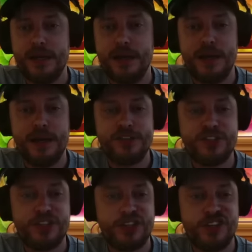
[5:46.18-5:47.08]
Uh,
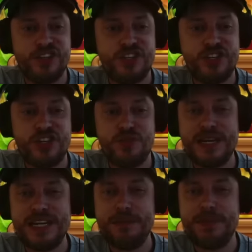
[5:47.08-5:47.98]
so this should
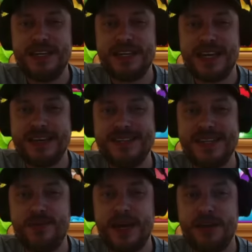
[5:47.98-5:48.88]
really be at like
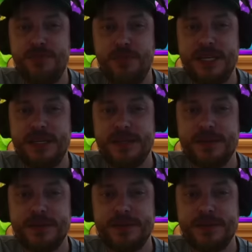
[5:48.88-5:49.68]
ten rand for me.